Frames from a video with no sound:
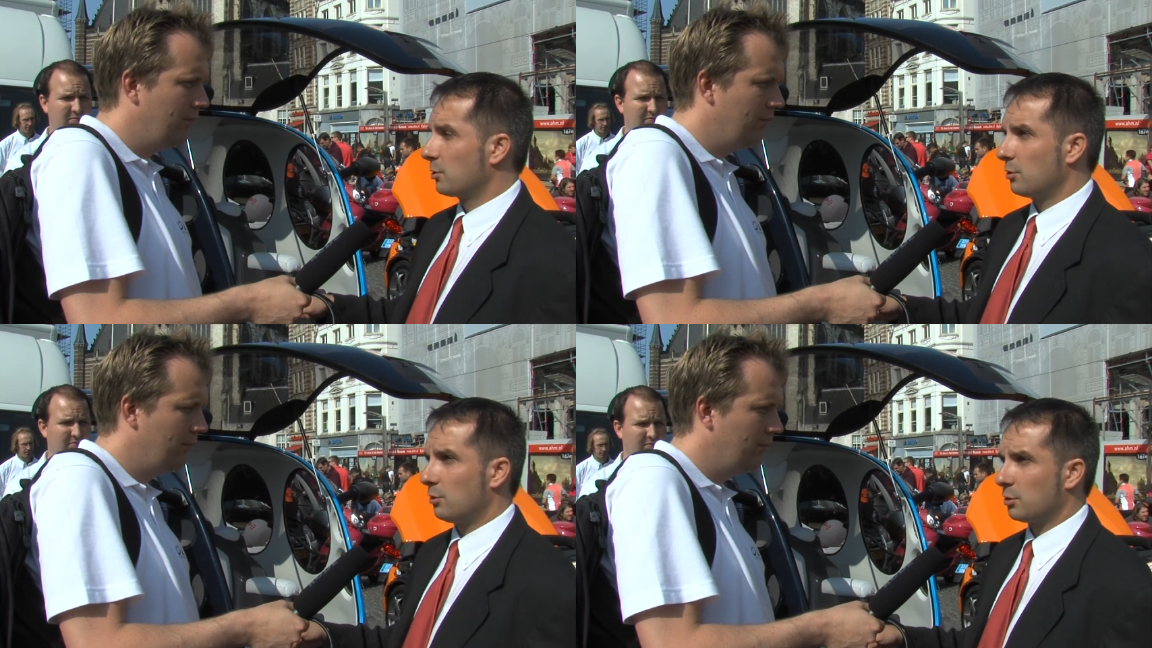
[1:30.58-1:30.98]

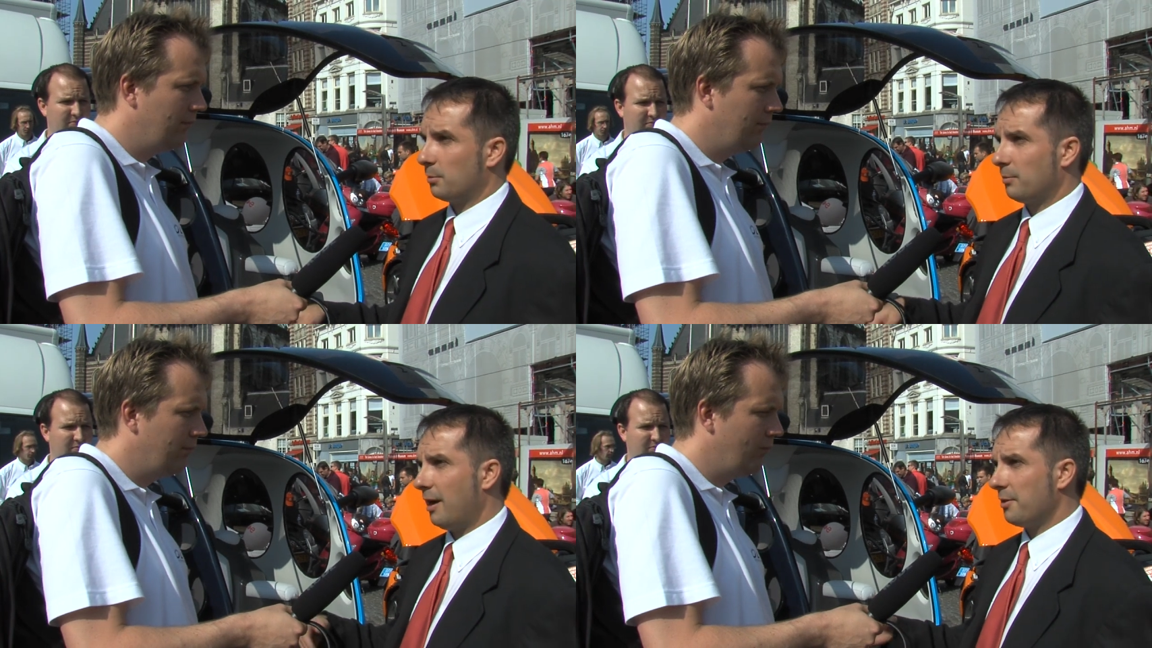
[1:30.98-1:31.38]
Speaker 1: also
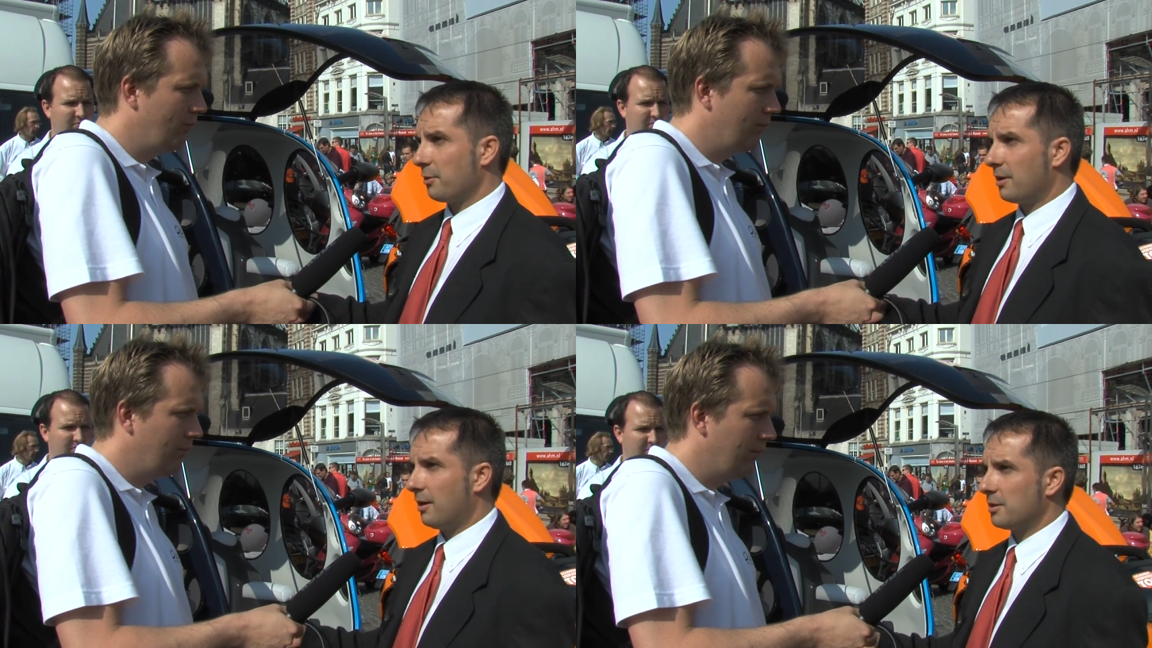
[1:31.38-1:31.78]
some other
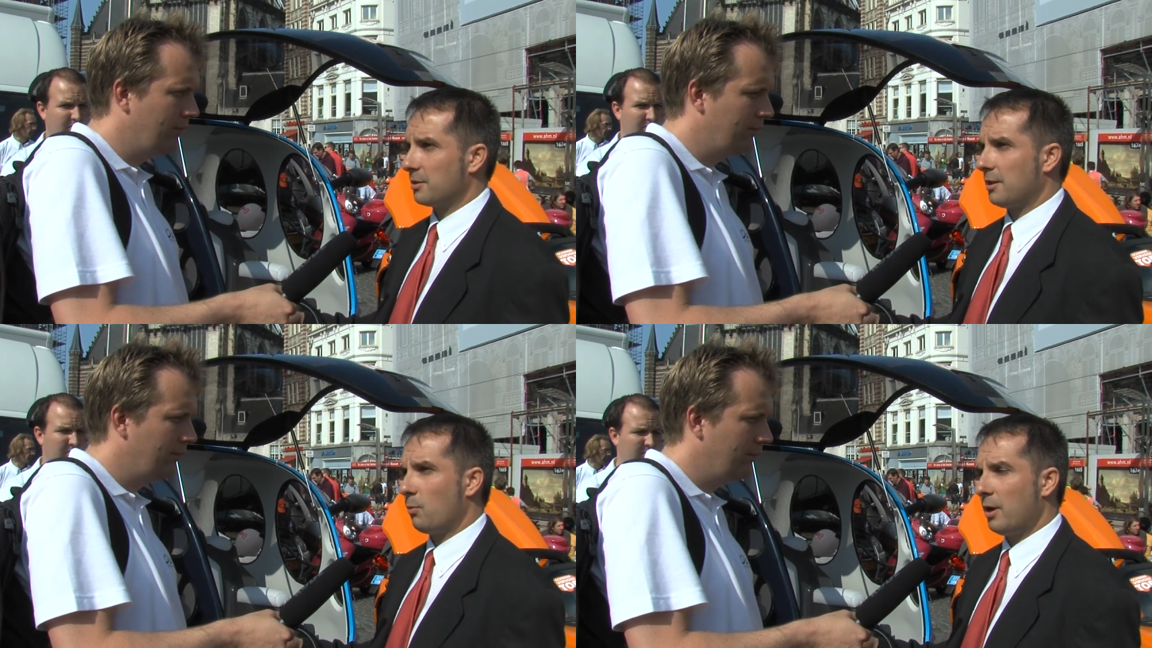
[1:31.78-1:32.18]
cars.
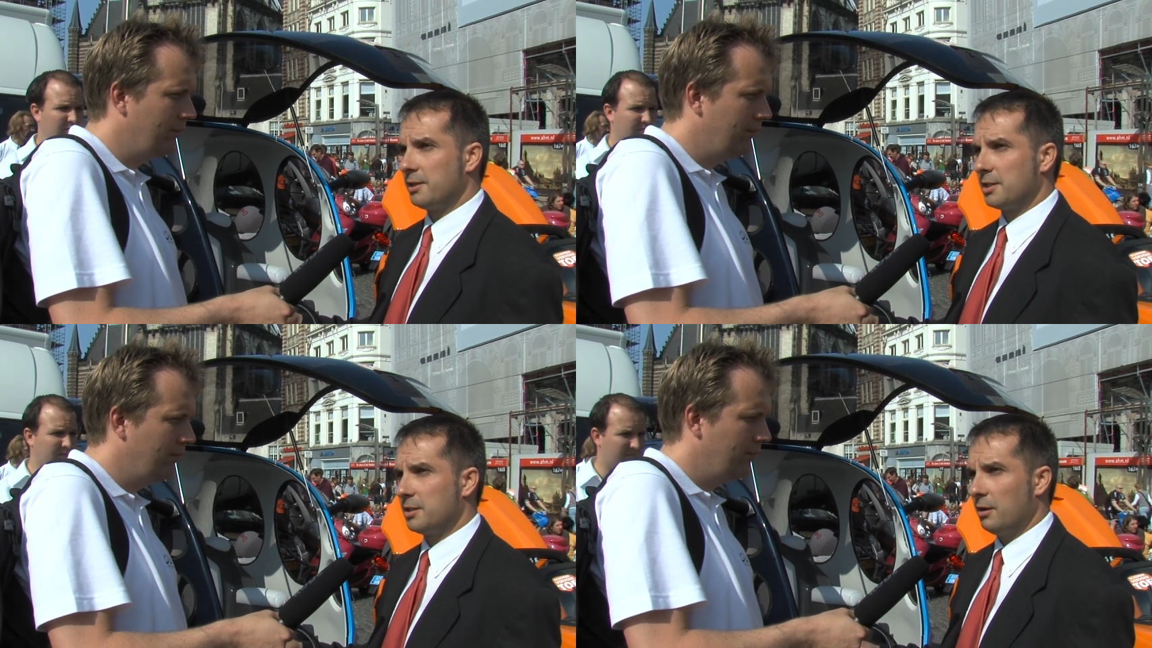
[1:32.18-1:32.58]
Another one
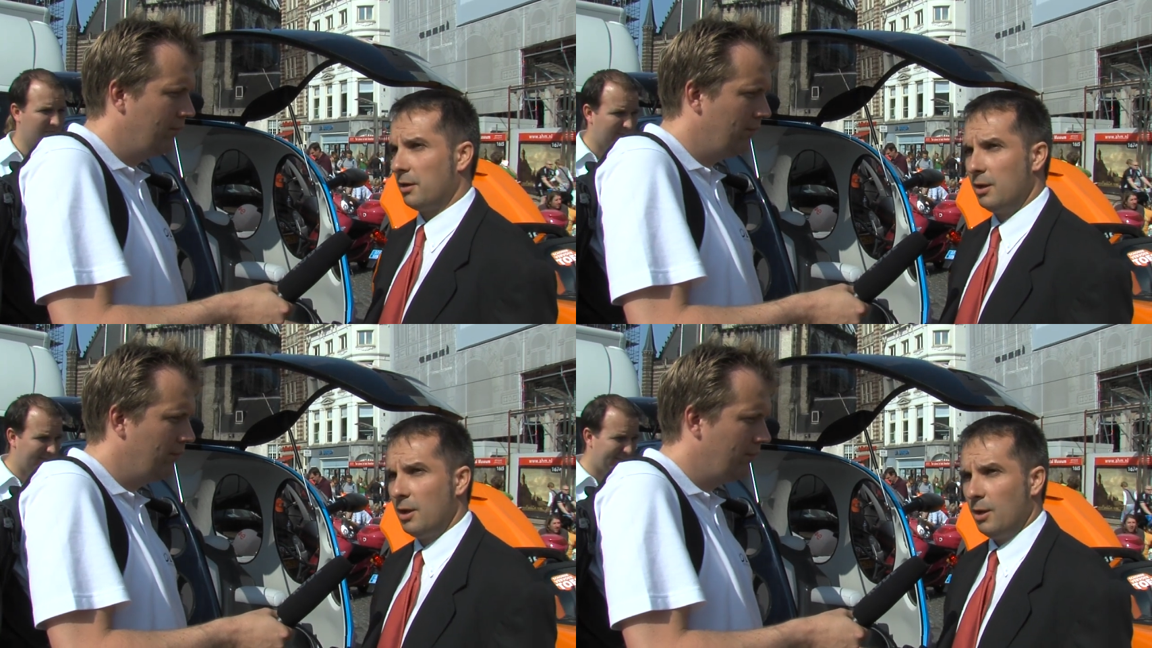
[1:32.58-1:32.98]
is
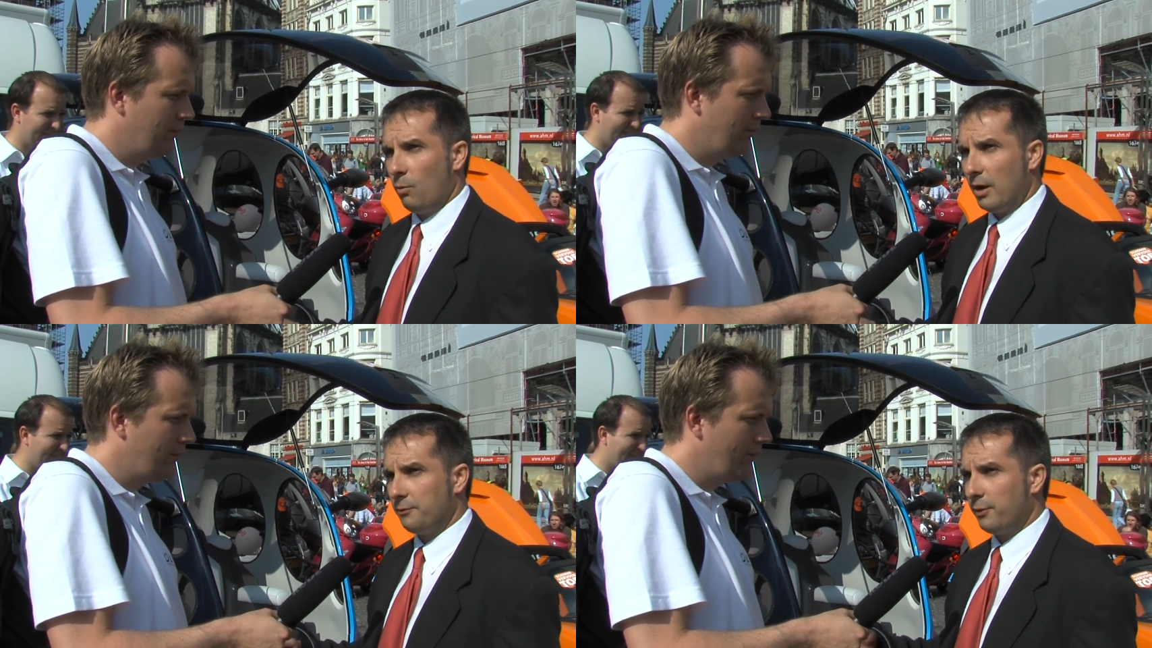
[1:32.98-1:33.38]
the
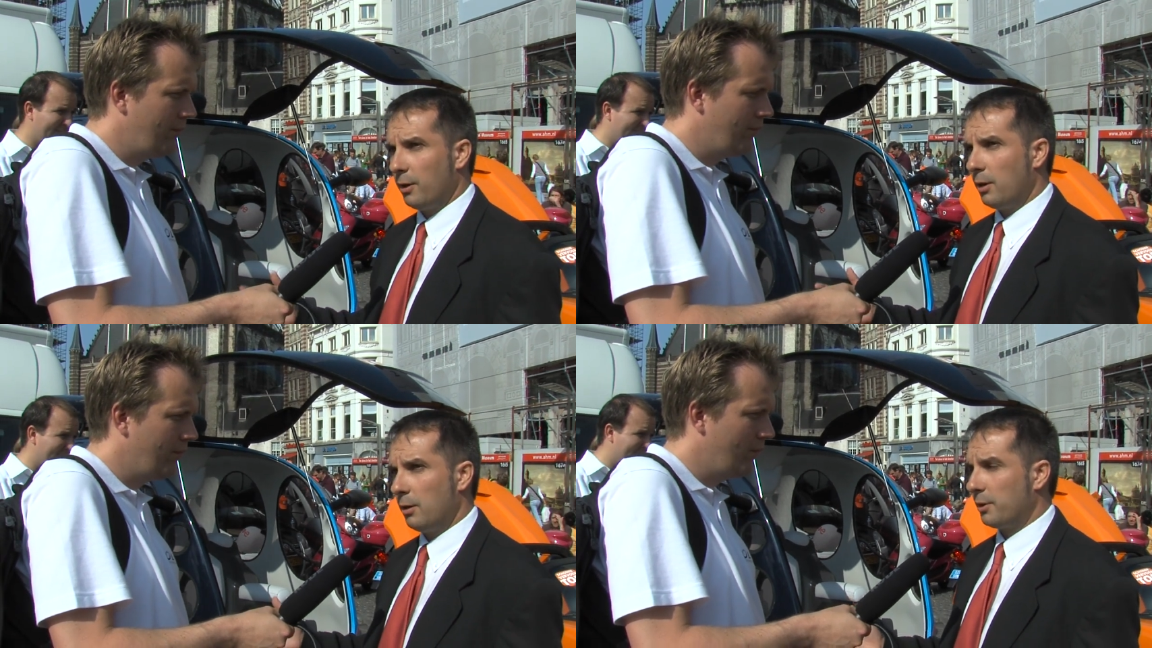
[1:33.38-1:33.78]
One Flow